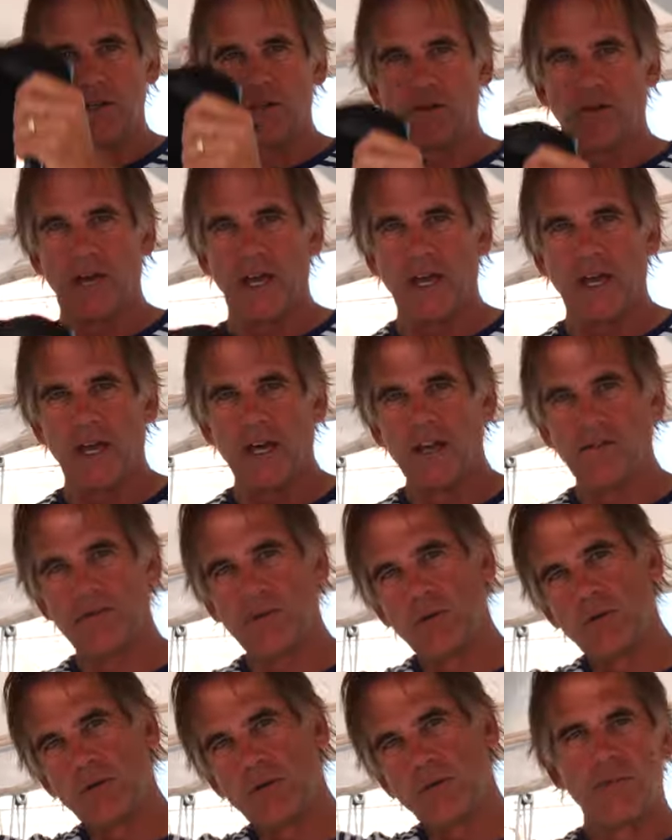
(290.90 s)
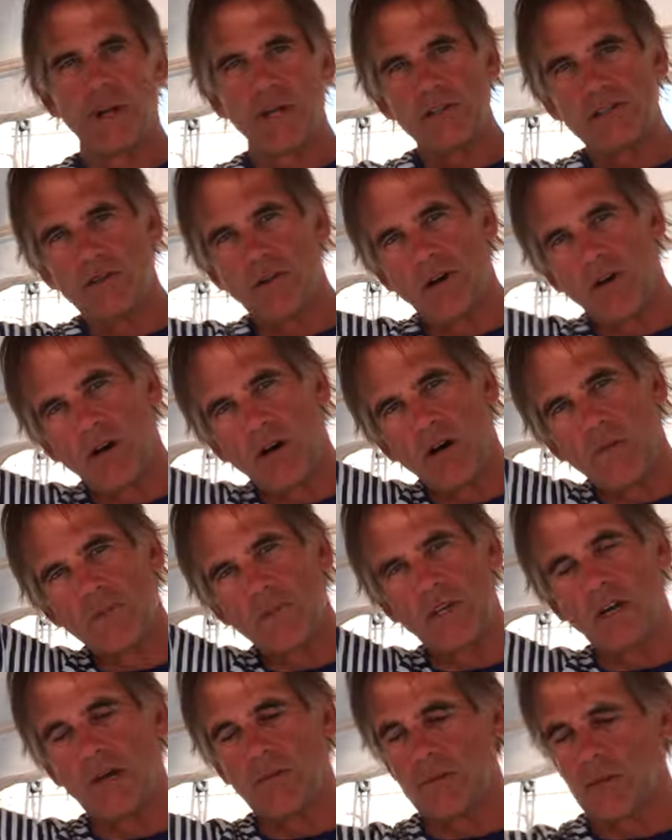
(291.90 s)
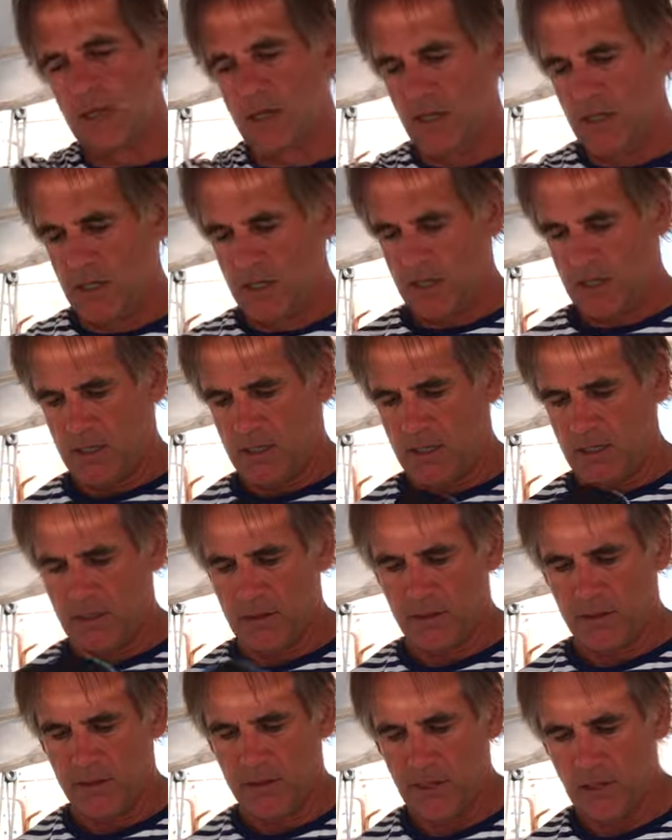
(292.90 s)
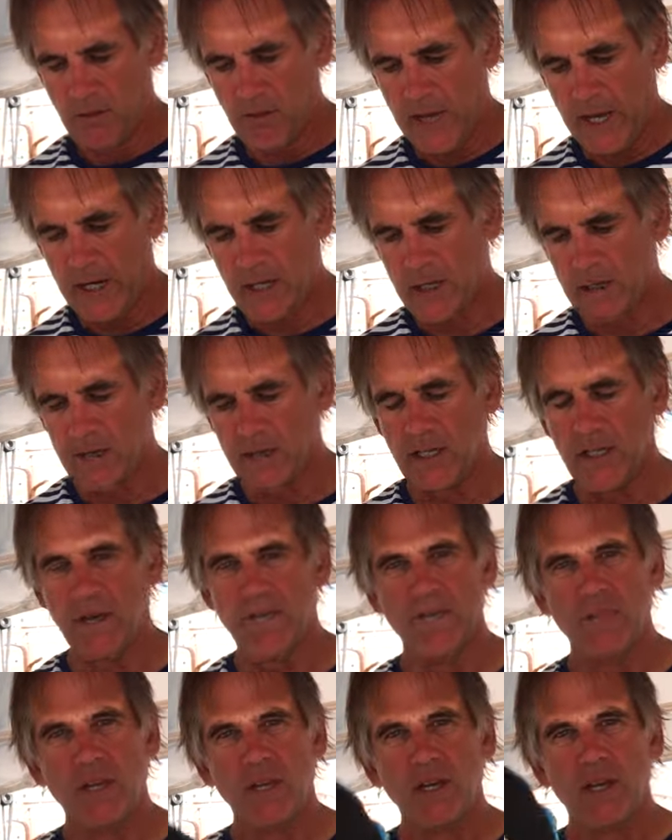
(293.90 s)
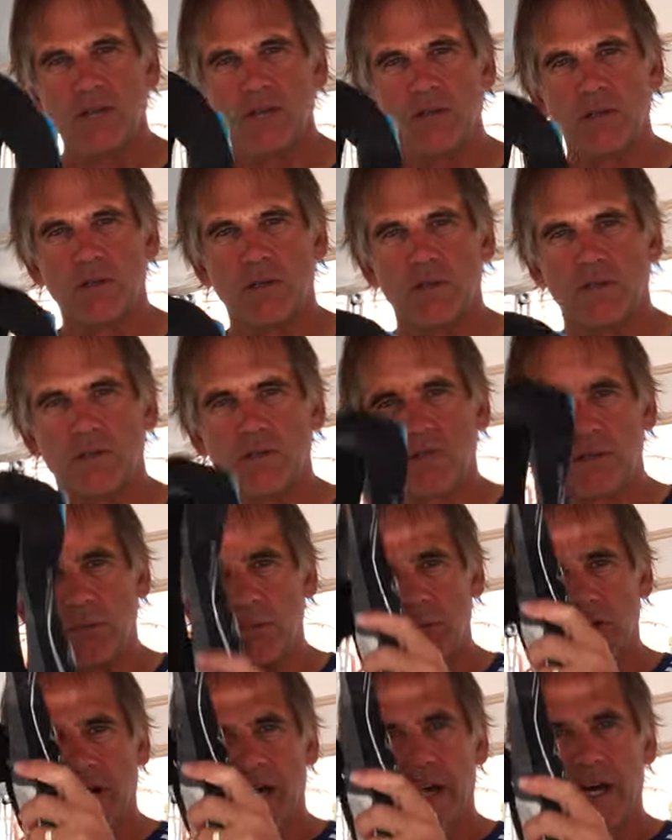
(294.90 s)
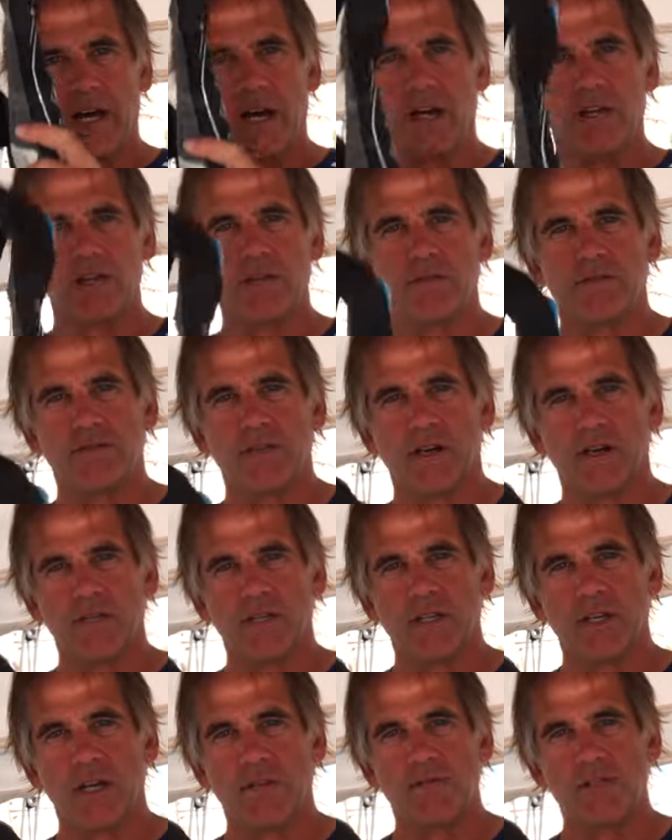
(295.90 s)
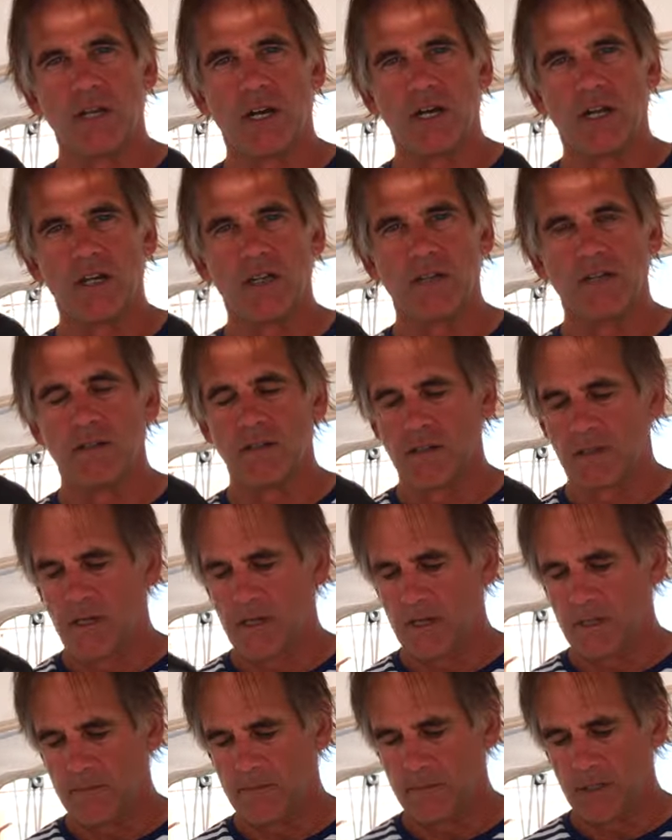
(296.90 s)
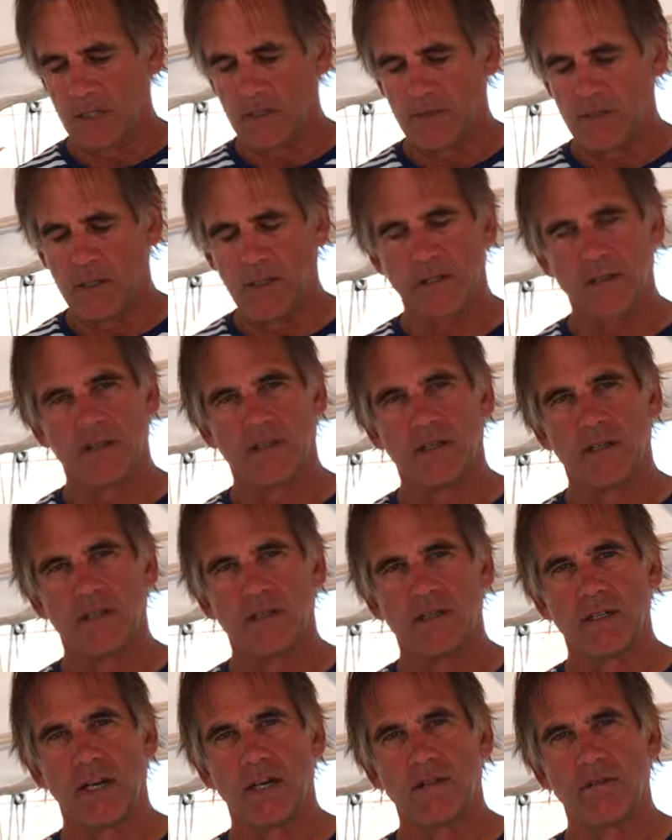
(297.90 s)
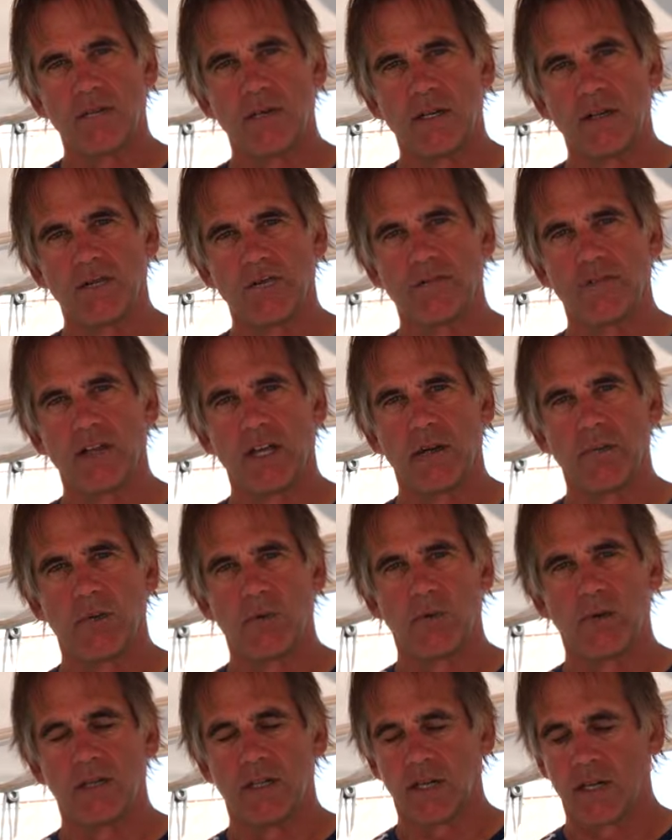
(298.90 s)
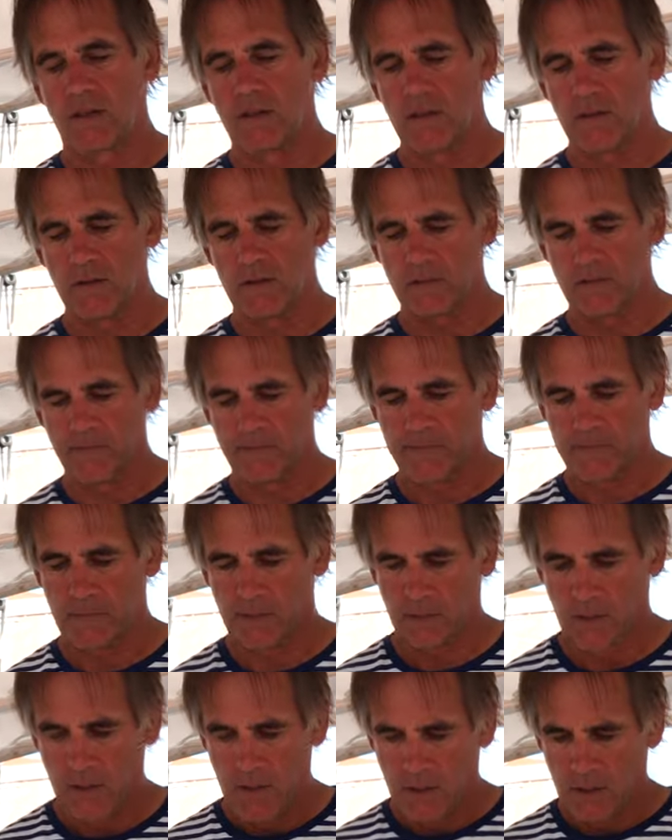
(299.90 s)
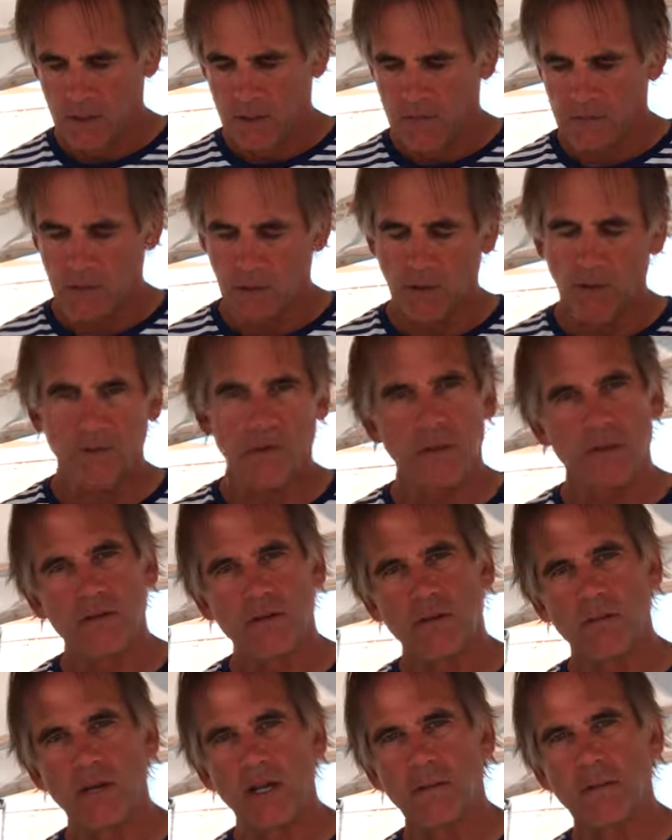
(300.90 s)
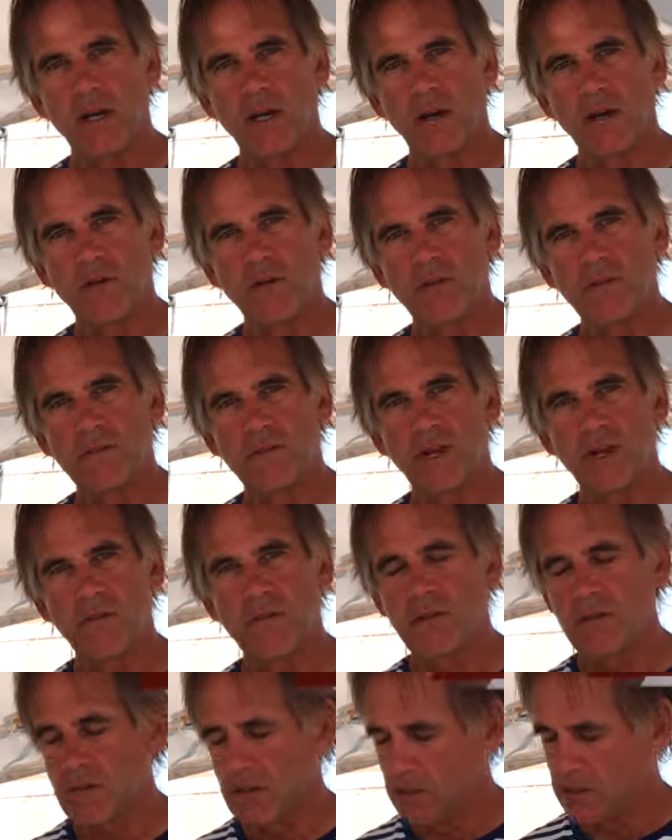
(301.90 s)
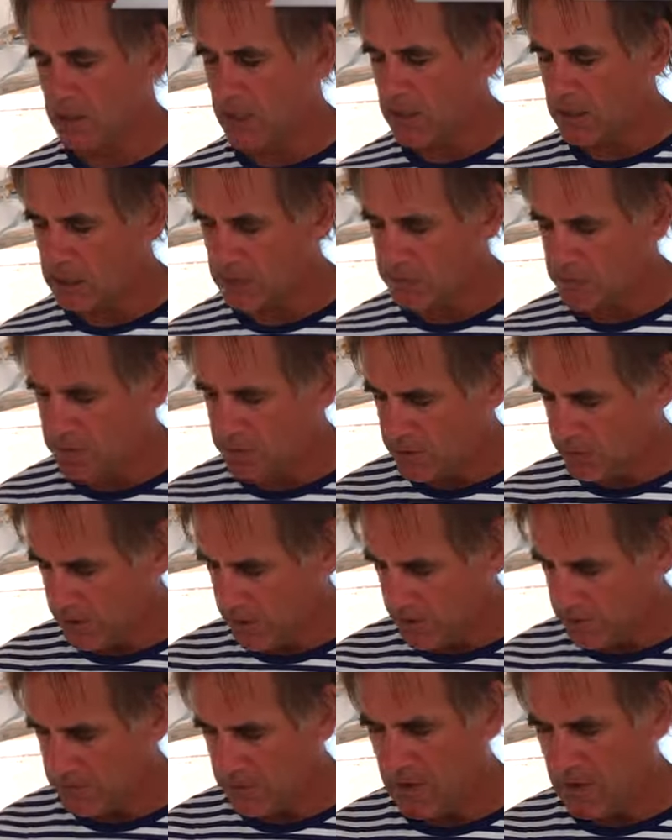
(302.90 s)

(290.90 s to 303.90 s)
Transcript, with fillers: your head. If you were to raise your arms up, uh, theoretically, you could slip right out of, of a life jacket, um, even a, a, nice big inflatable one like this. So these are made by Crewsaver, a lot of different products